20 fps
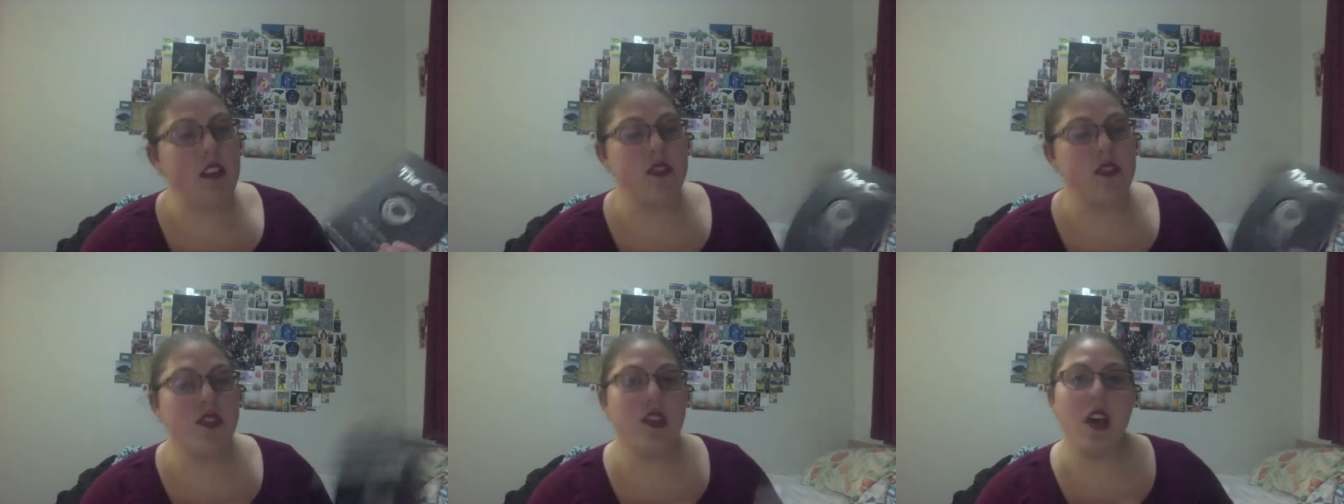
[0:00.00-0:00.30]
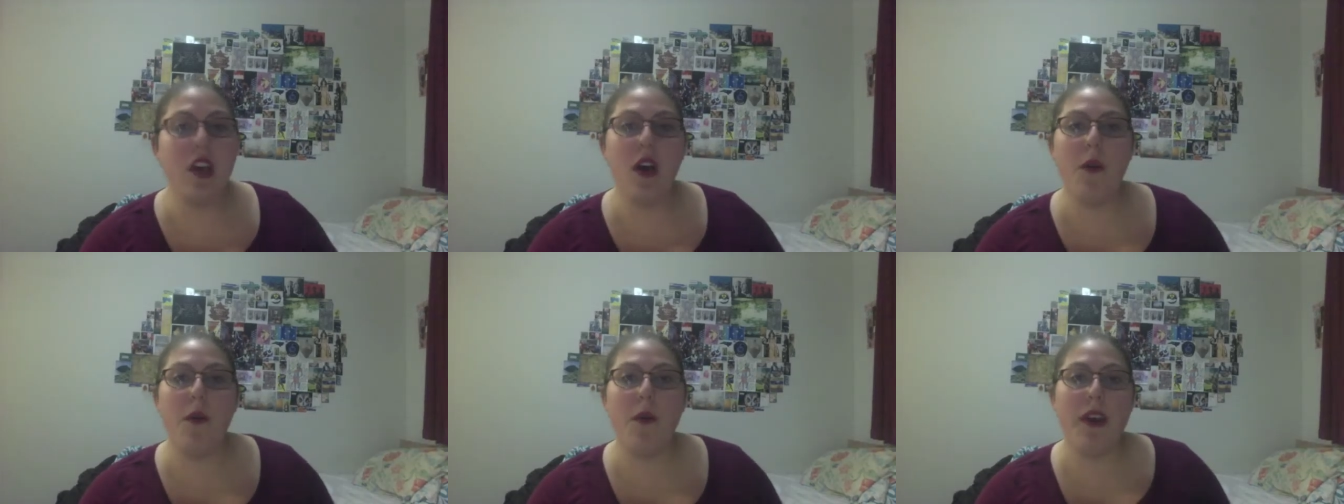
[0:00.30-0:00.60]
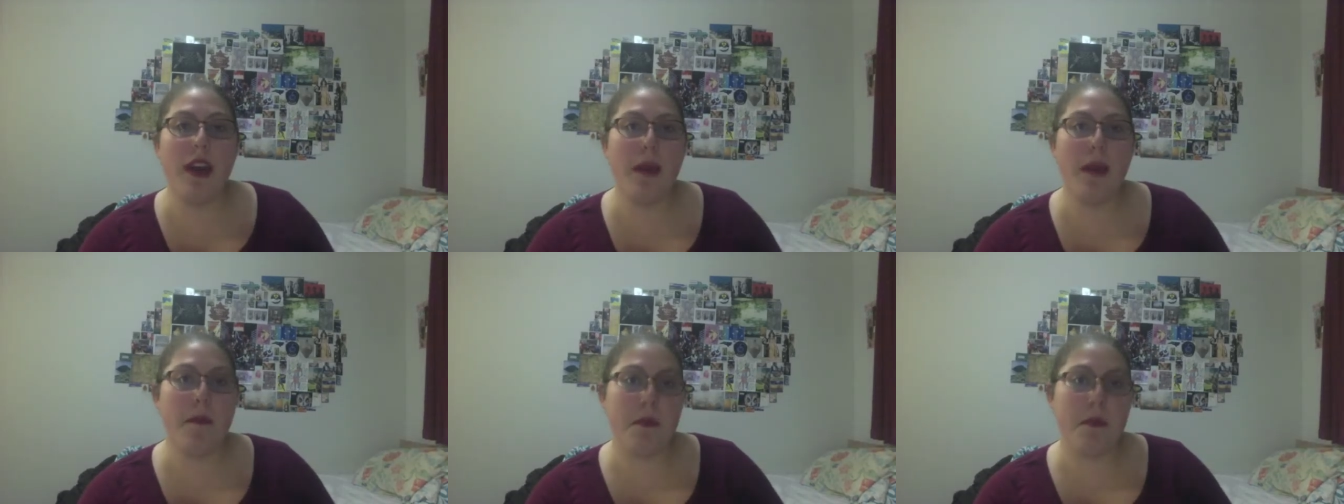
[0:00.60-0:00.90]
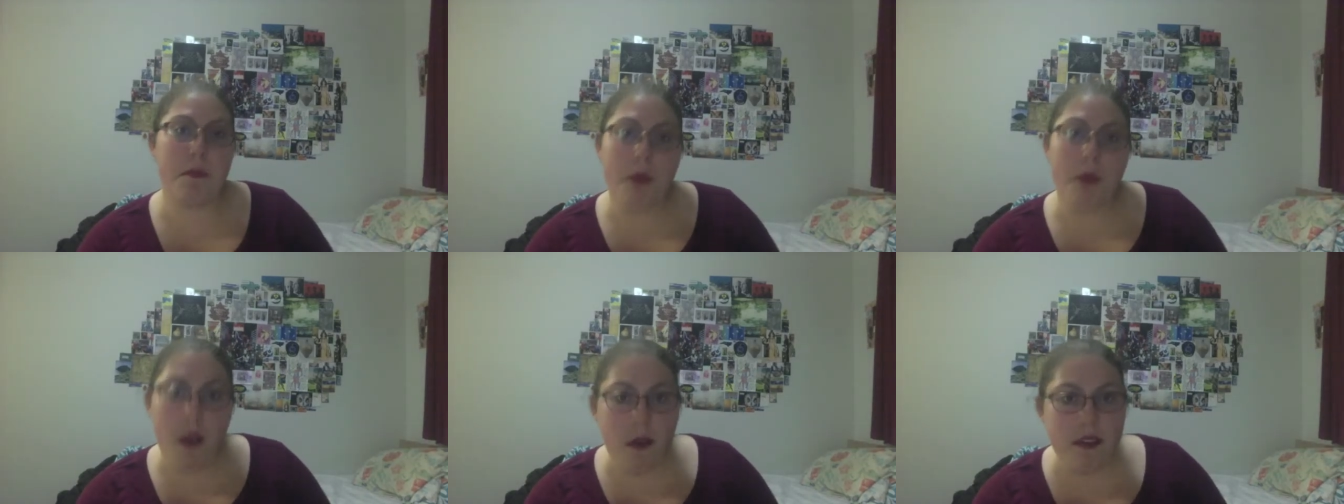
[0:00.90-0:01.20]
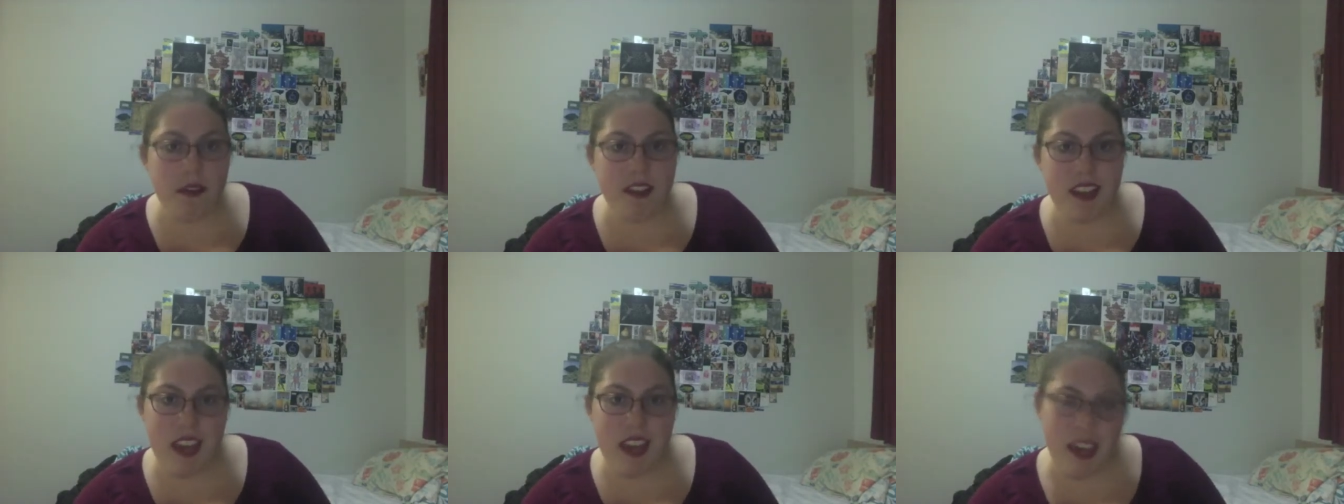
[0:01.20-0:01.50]
So, what I'm
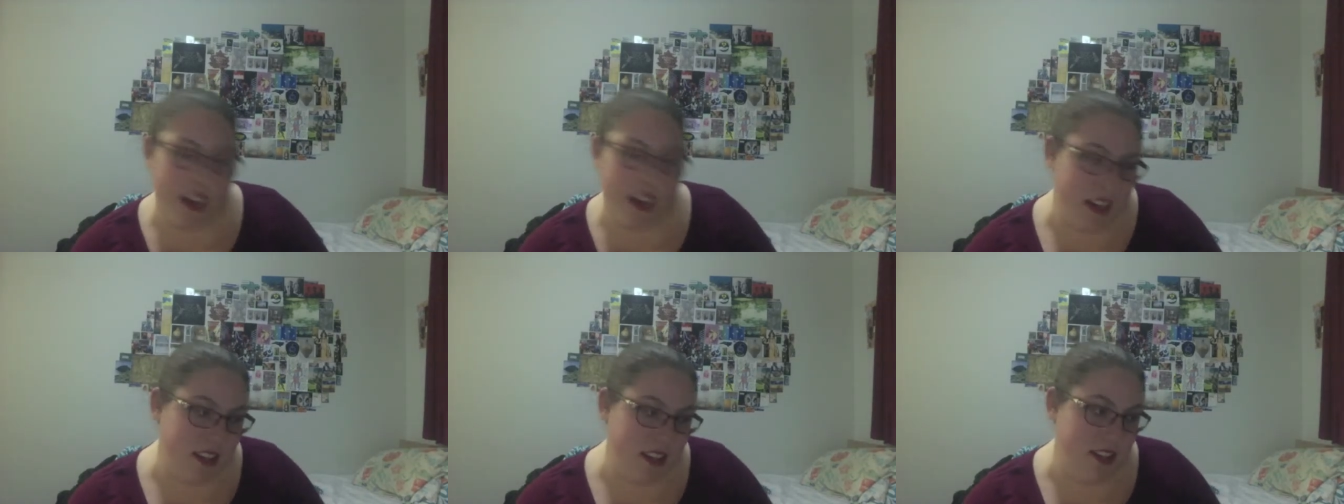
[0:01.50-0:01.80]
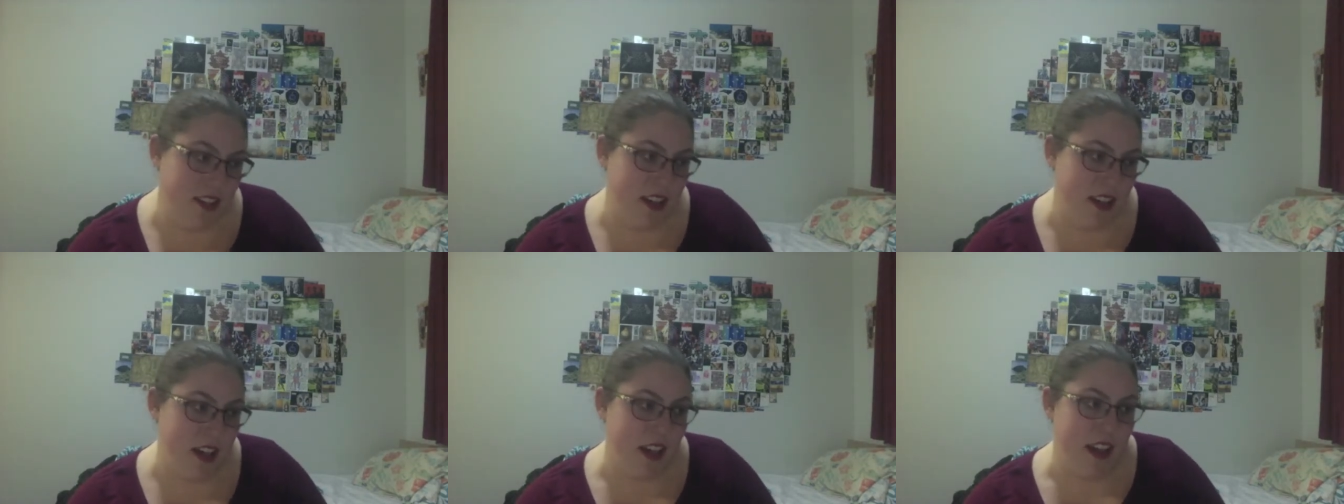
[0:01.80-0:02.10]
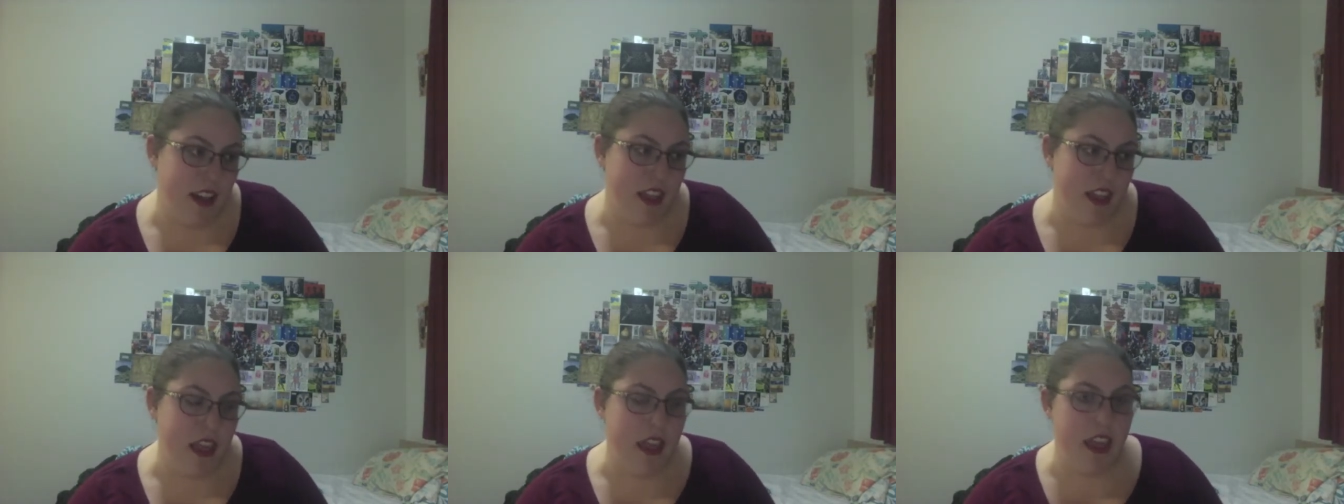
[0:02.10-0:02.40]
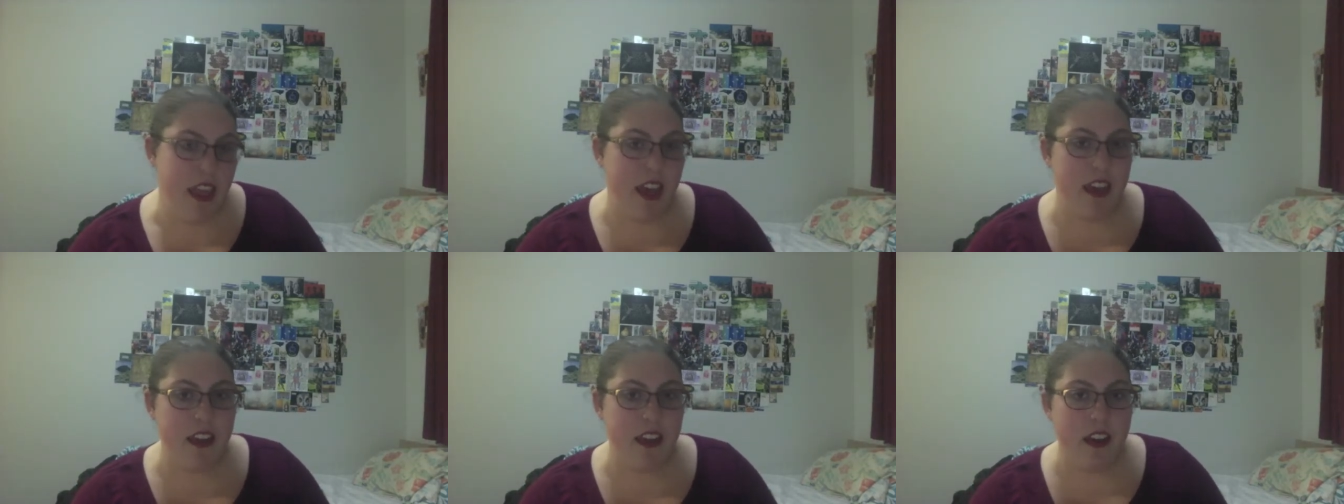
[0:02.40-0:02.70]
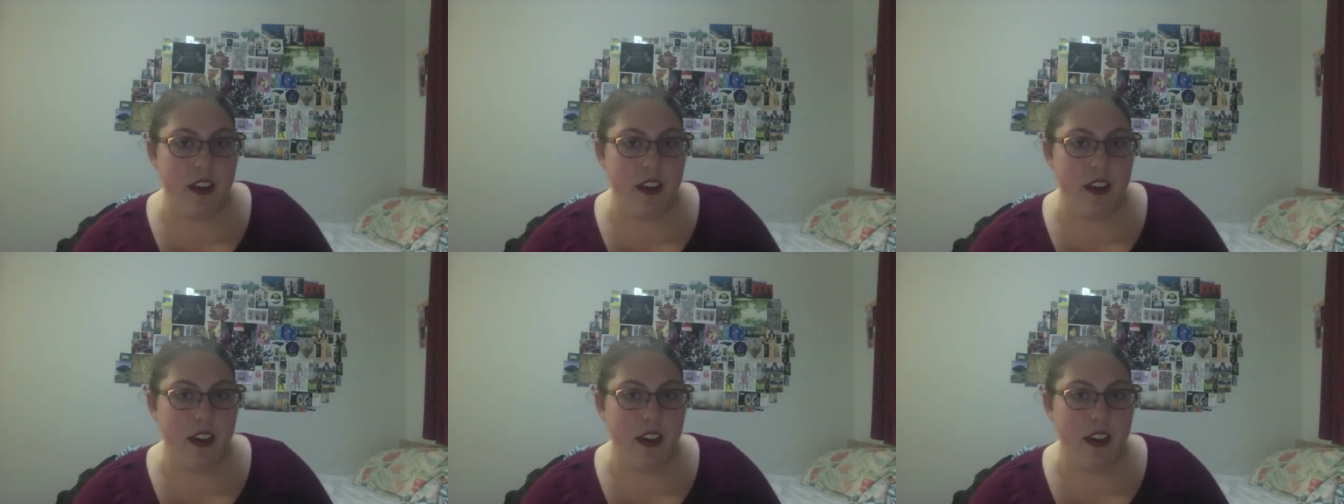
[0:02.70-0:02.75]
proposing is that,